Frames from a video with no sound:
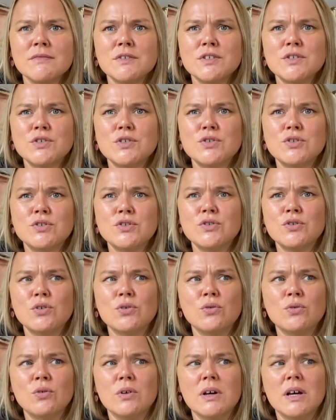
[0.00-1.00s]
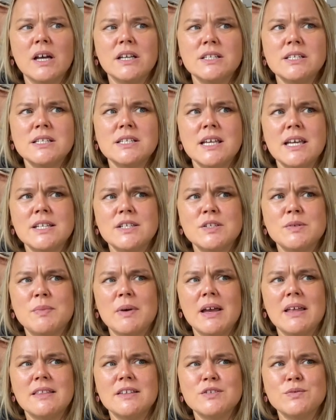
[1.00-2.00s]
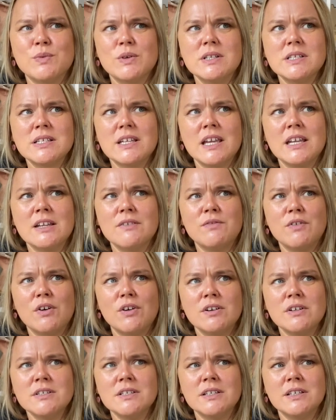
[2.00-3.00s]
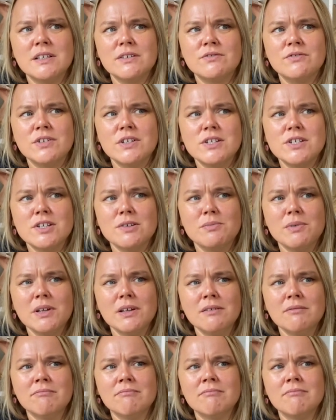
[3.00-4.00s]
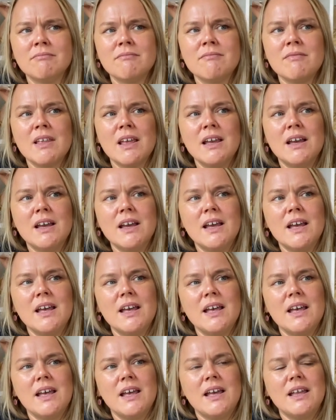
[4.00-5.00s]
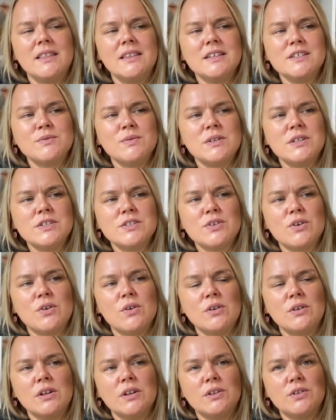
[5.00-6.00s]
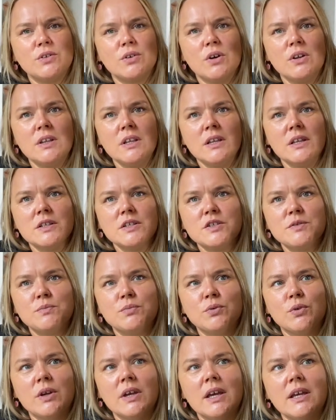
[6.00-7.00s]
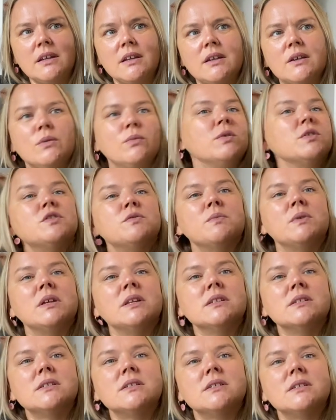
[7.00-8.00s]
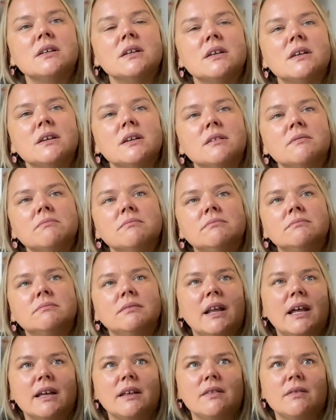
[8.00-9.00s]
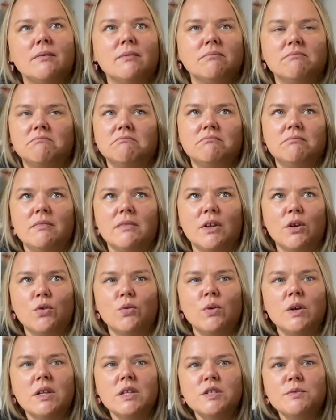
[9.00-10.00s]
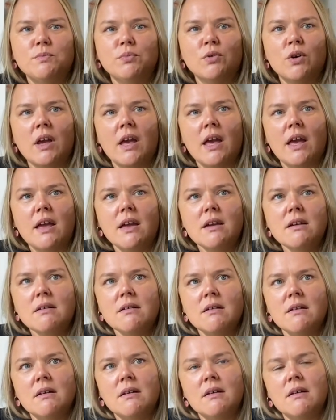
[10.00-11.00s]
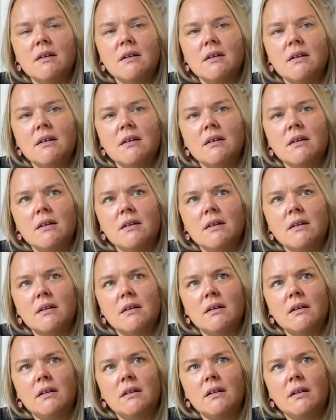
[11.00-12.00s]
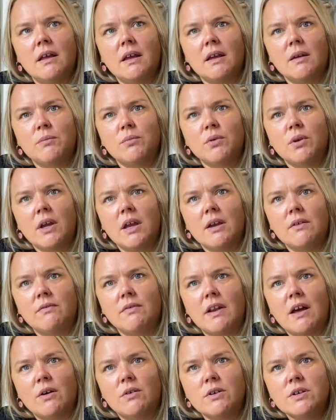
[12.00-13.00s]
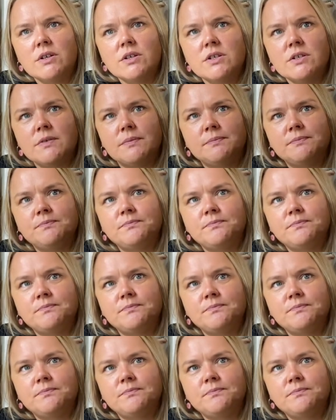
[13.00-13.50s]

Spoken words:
So I just had to buy this one skein of yarn to get free shipping. And this one is called Dronningens Bouquet, which means like the queen's bouquet, like a bouquet of flowers.